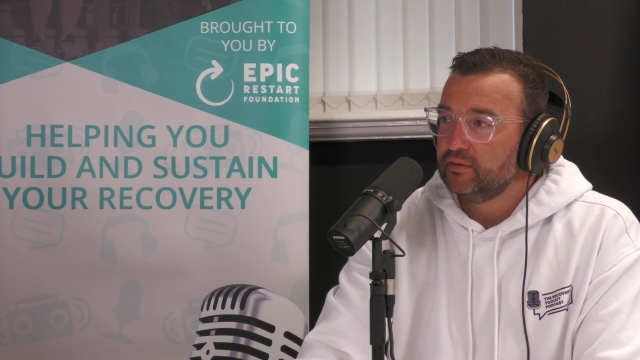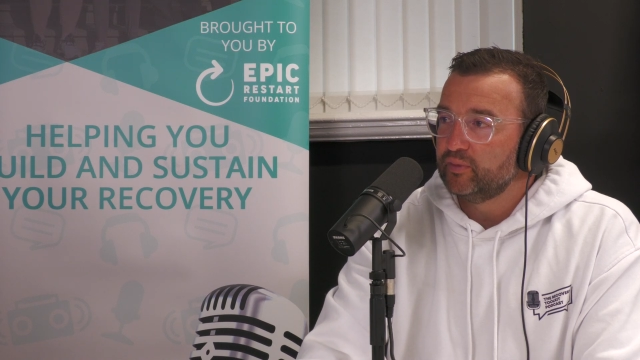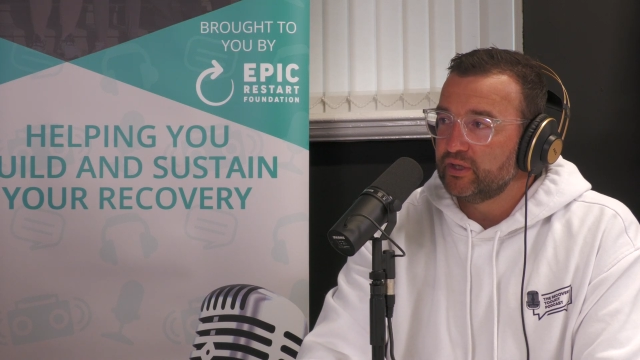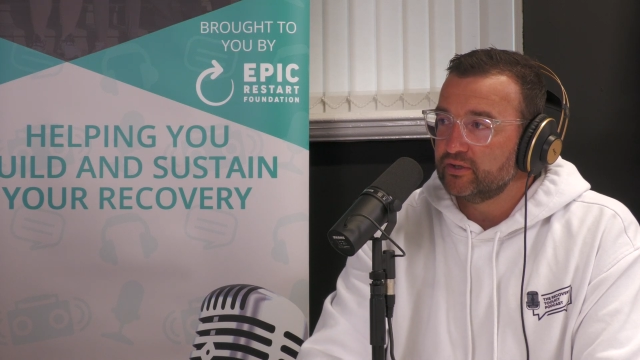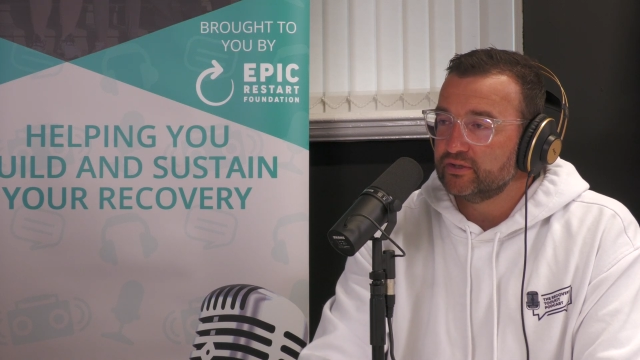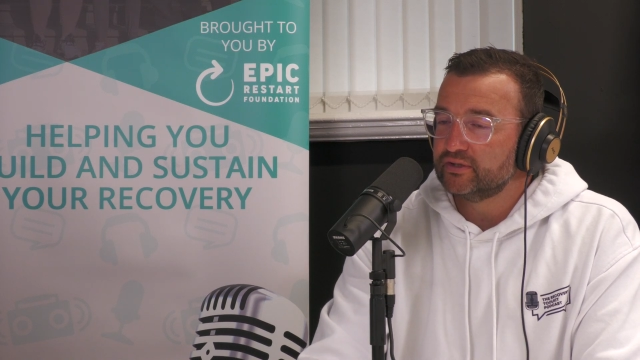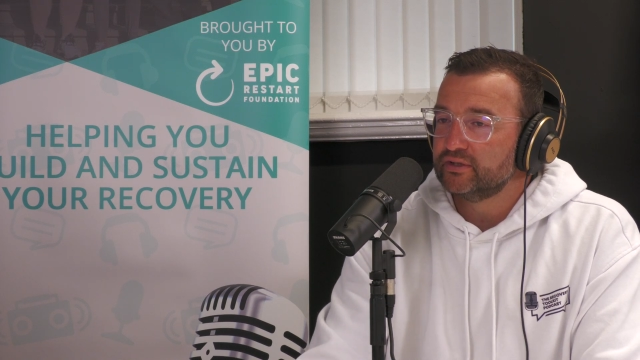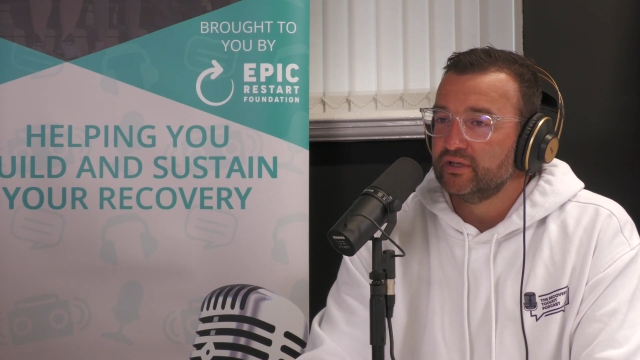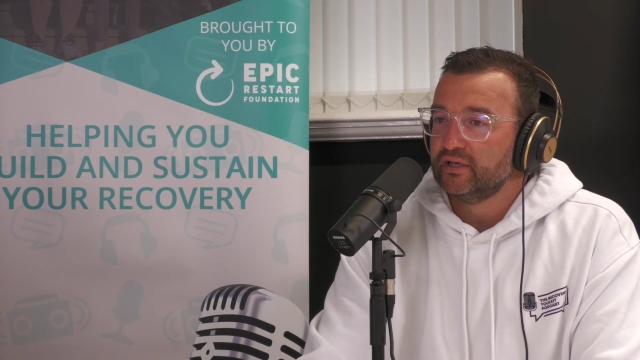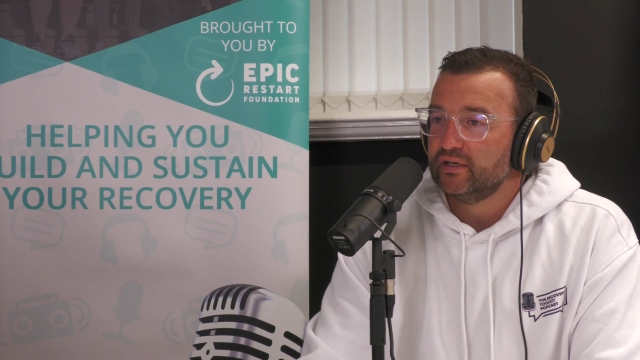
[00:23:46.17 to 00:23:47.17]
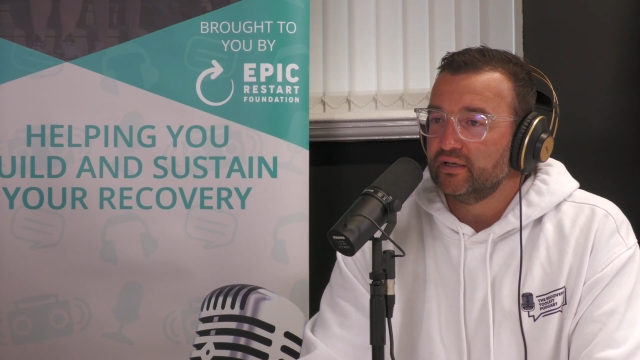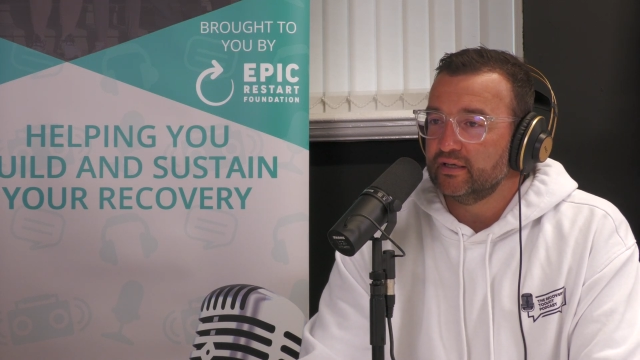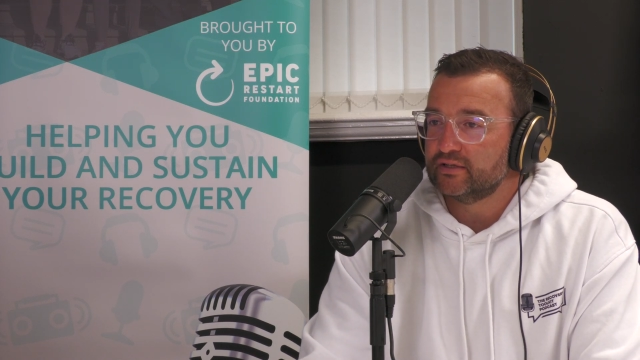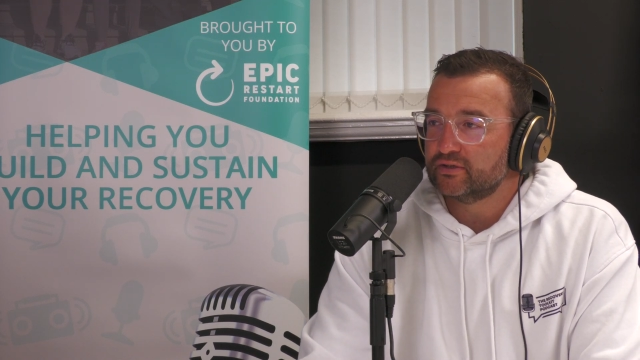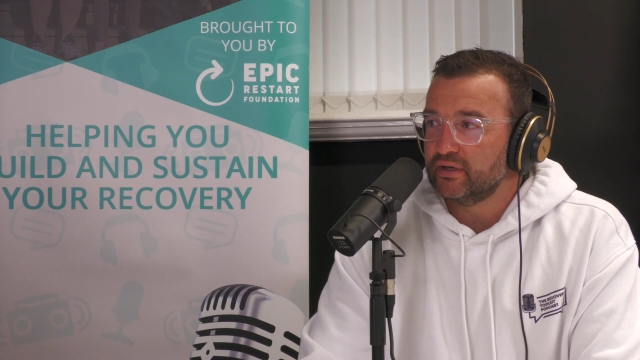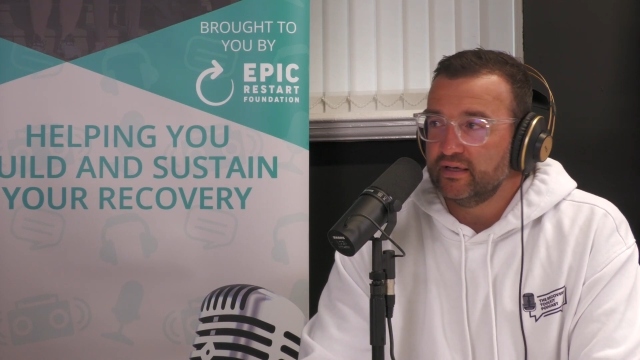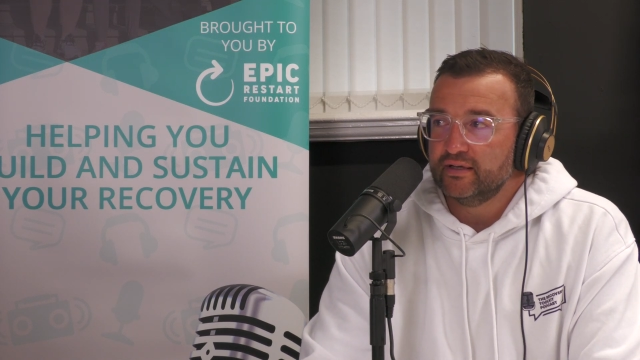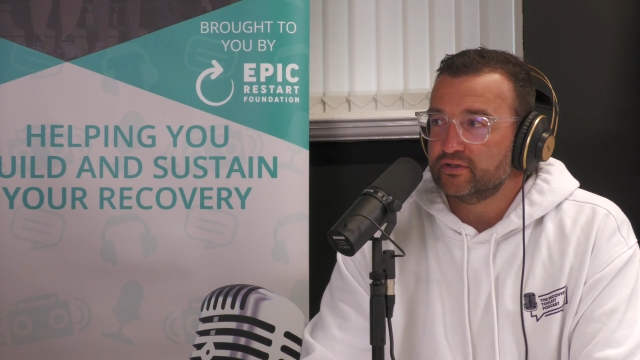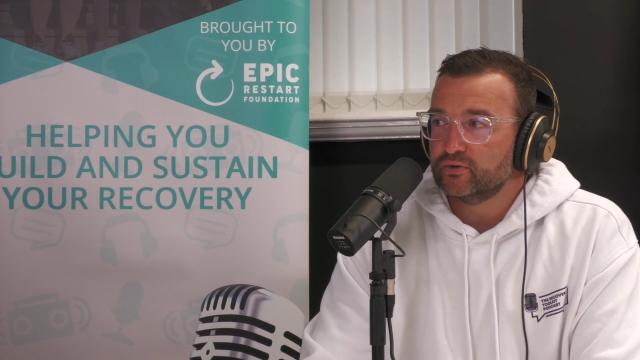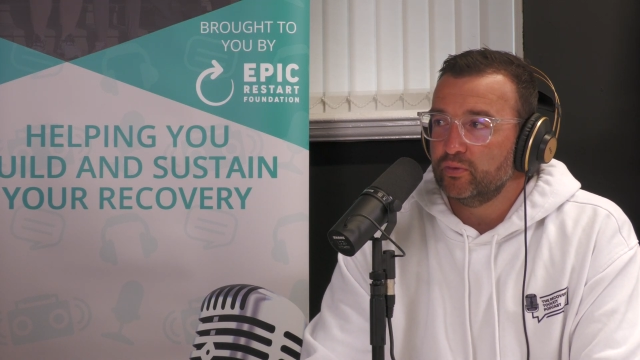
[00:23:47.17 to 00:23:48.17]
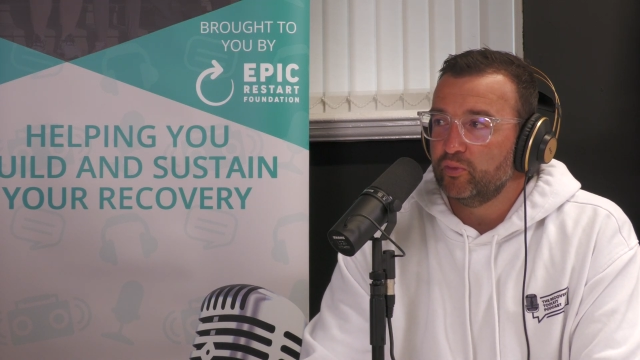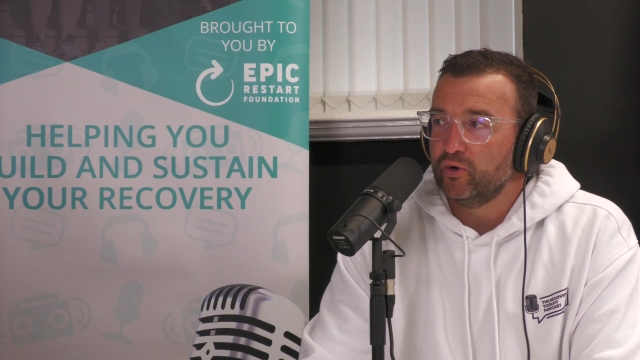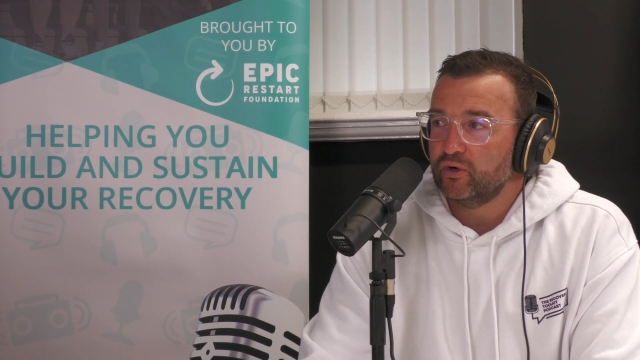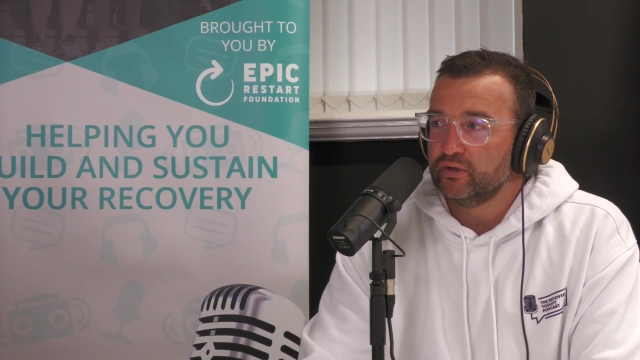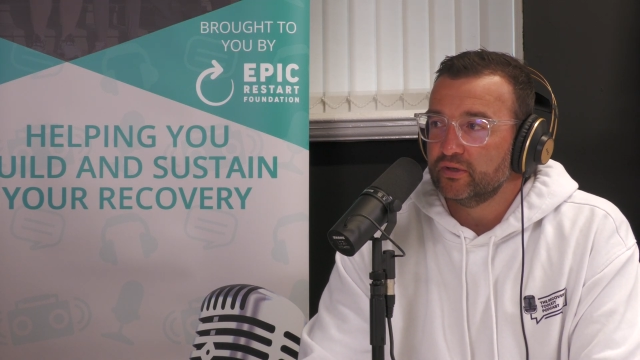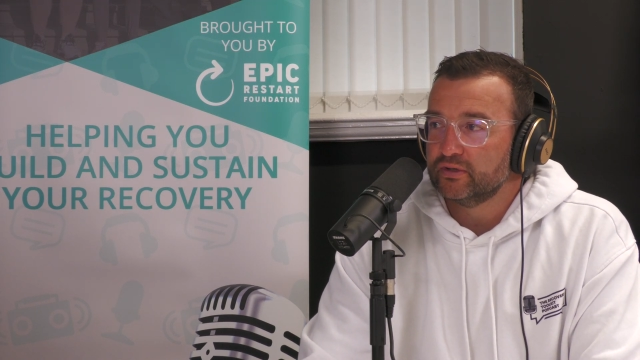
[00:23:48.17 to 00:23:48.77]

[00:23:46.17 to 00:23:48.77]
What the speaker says: because it is so important.